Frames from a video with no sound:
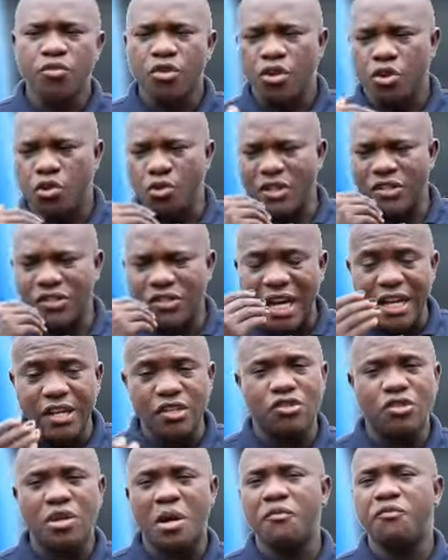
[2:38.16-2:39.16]
You are saying
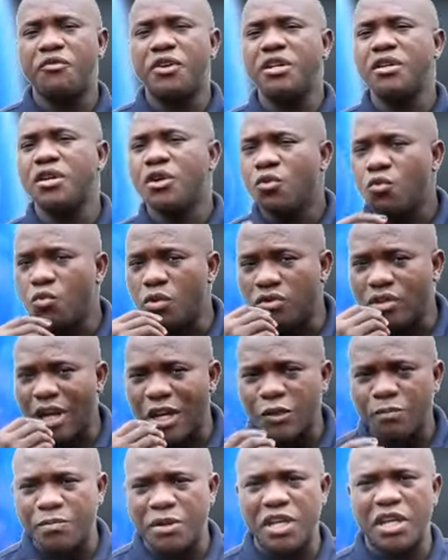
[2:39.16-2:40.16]
something without
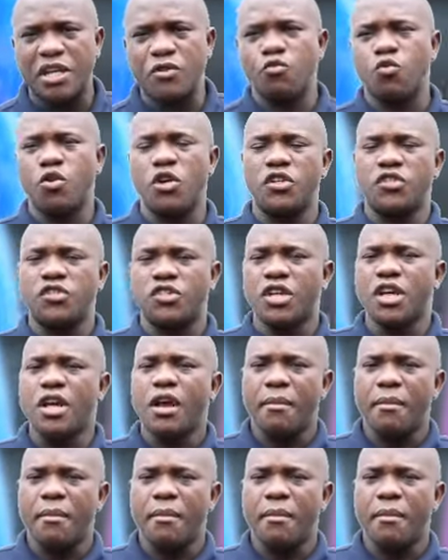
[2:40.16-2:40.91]
speaking words